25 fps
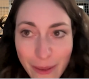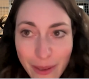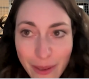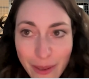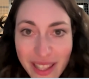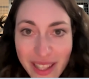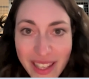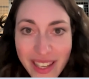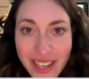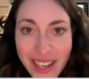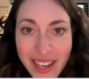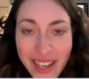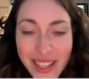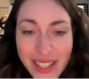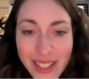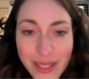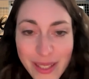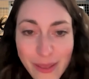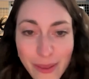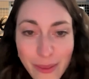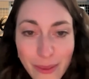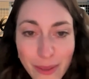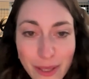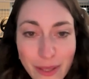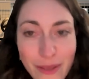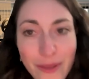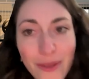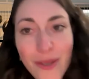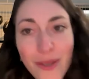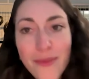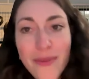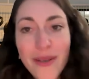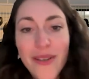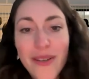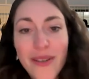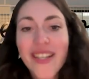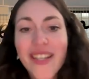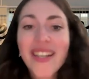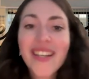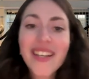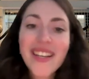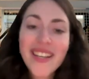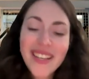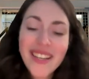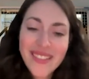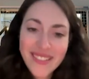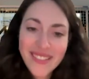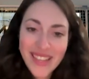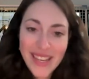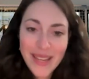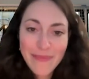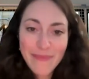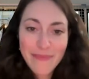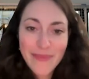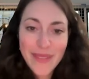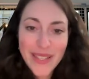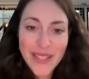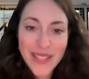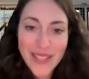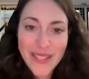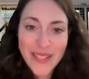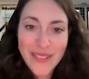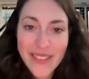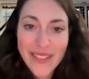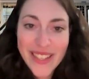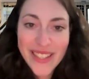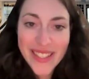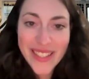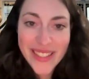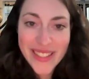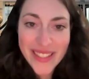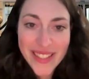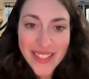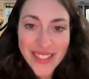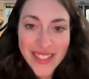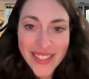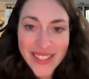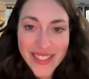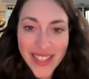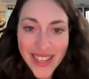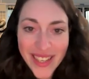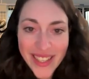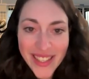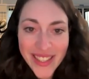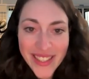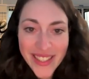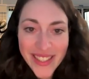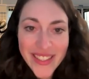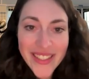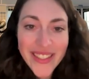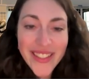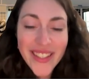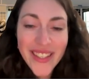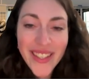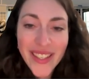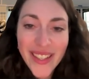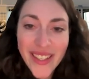Really nice. We will talk about administrators in a second.